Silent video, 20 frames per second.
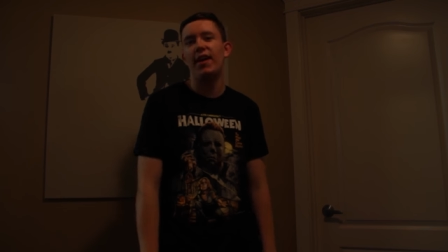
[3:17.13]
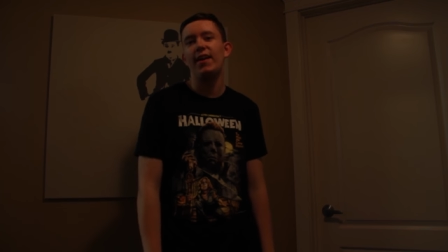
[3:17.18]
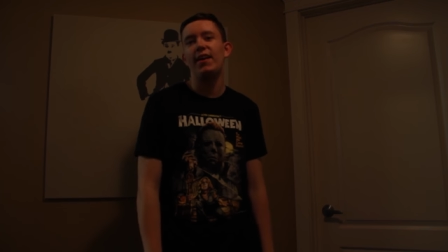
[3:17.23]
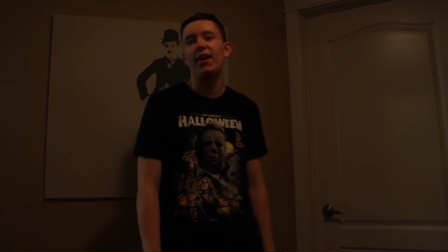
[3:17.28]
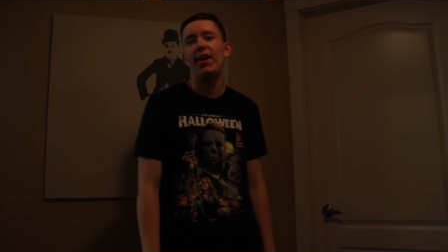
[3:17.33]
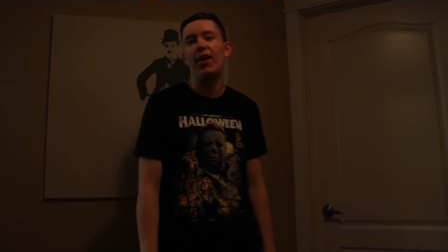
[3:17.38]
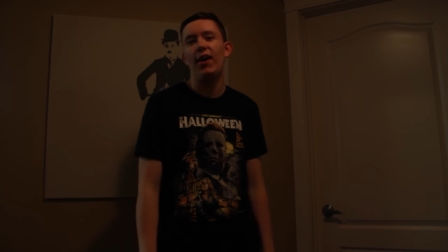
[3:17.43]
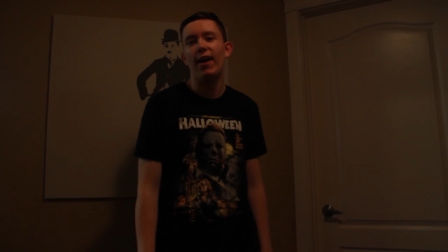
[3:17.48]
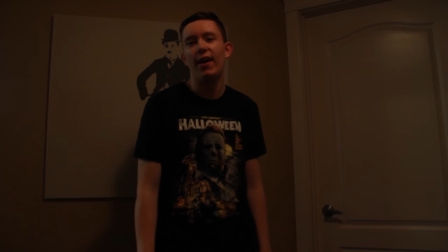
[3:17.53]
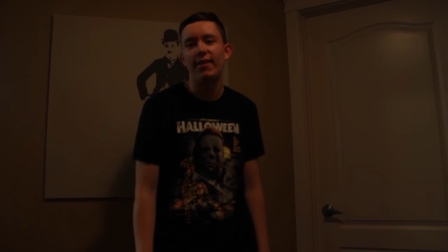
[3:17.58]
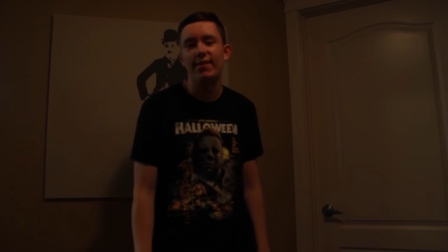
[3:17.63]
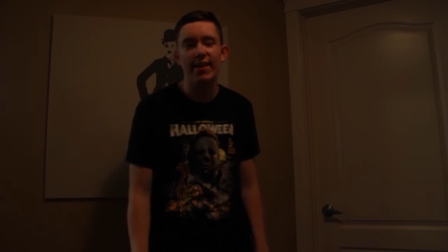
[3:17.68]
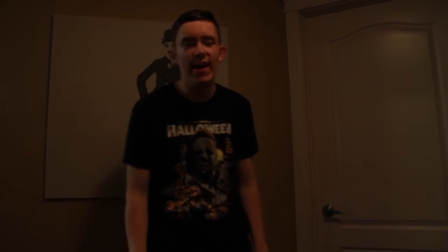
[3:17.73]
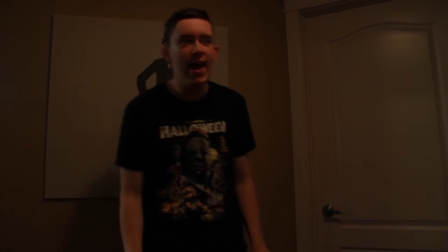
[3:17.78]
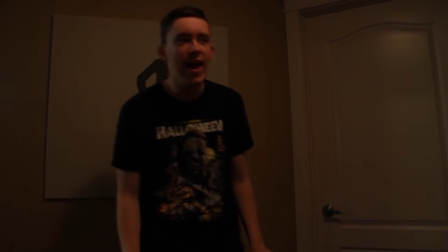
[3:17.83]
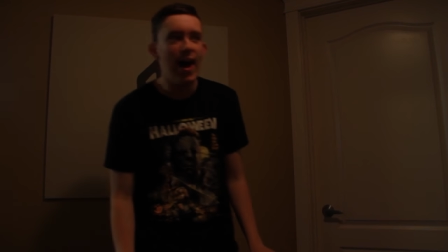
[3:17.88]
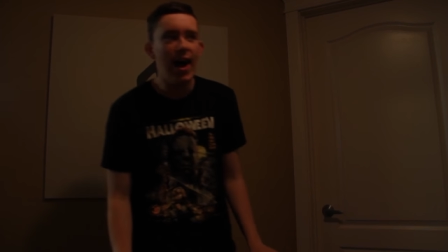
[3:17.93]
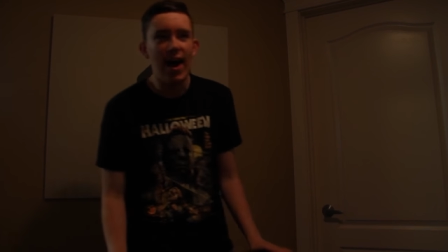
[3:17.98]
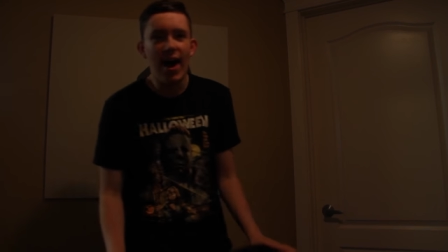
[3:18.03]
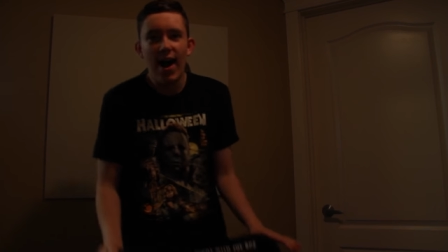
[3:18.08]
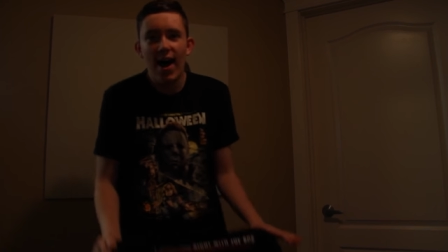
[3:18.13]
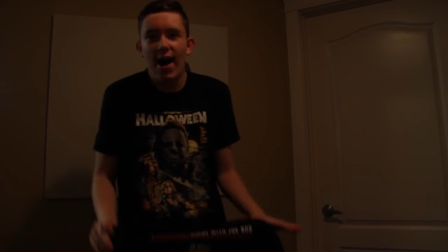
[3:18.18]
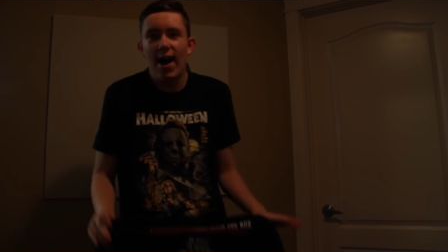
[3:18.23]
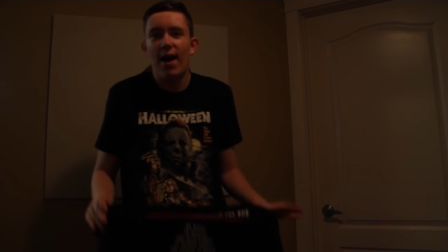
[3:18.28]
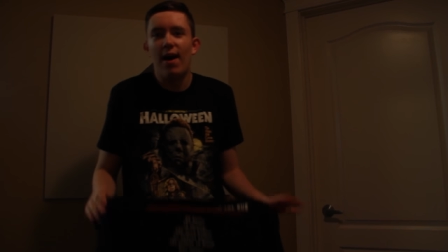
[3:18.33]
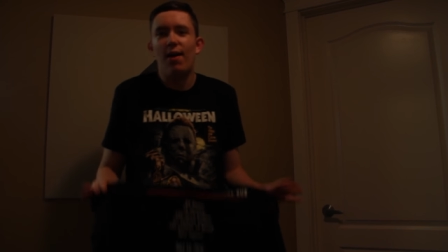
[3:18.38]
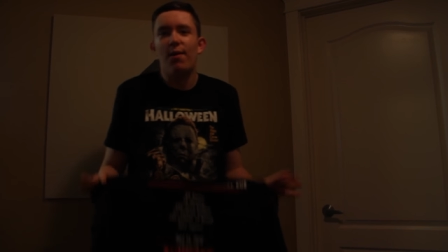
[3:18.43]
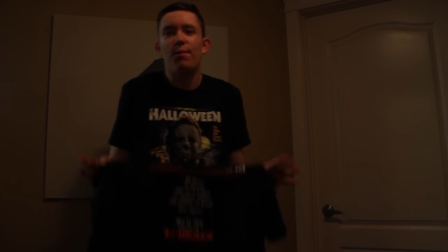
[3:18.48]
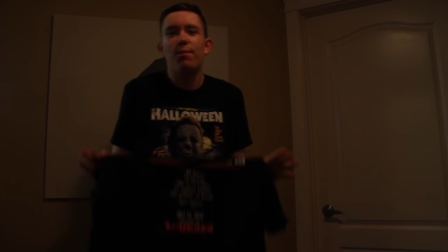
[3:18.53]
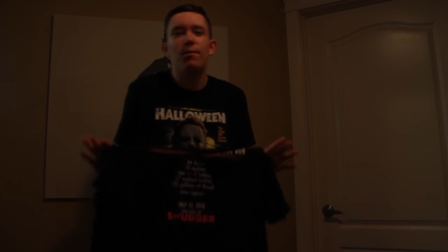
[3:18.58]
I got,
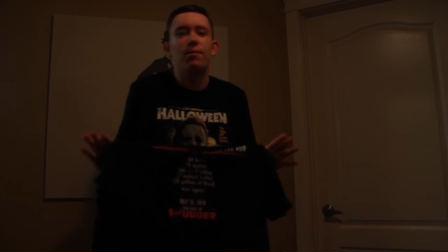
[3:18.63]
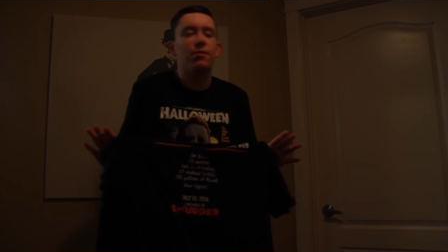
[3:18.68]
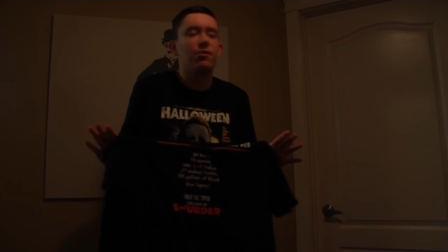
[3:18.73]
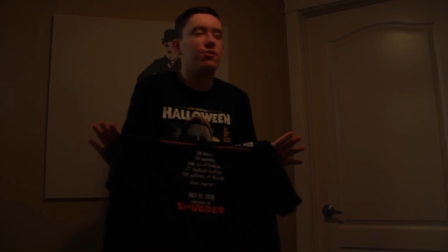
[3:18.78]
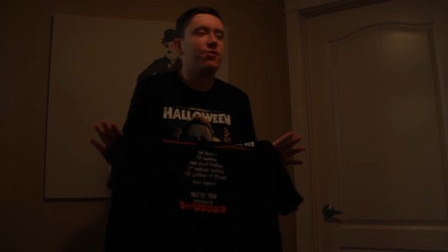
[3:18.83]
um,